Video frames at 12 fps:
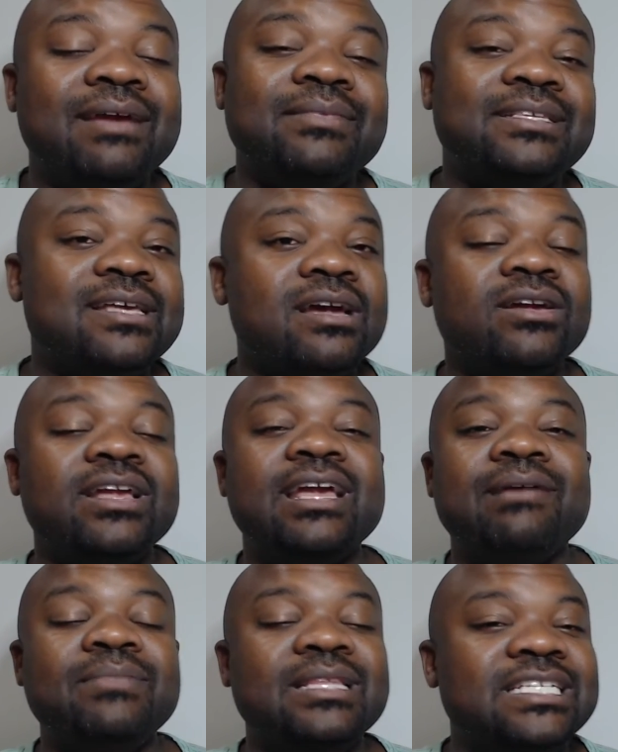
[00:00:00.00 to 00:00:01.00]
the soccer
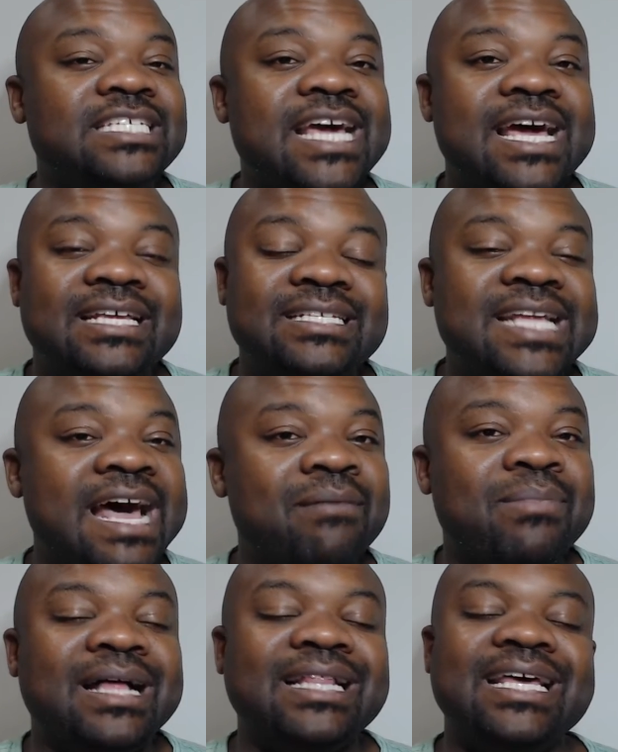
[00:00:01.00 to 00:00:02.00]
game, the jazz, tap,
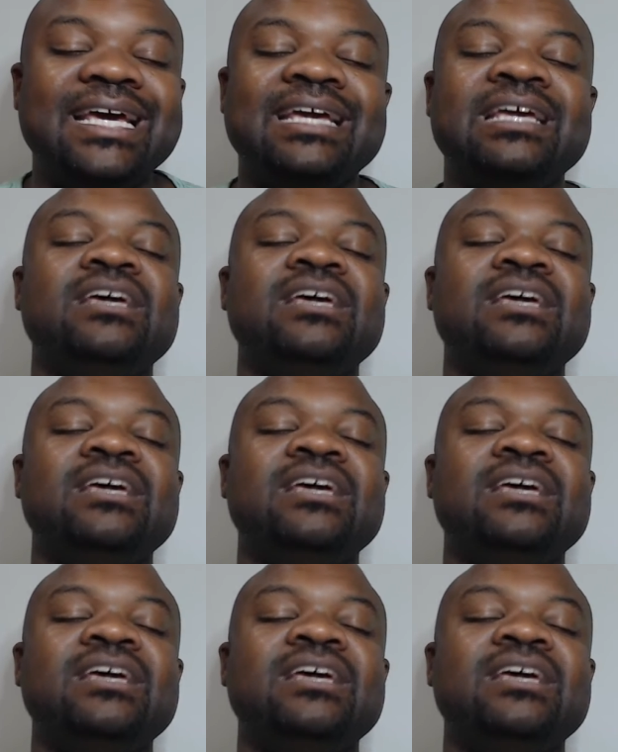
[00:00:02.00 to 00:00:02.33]
ballet.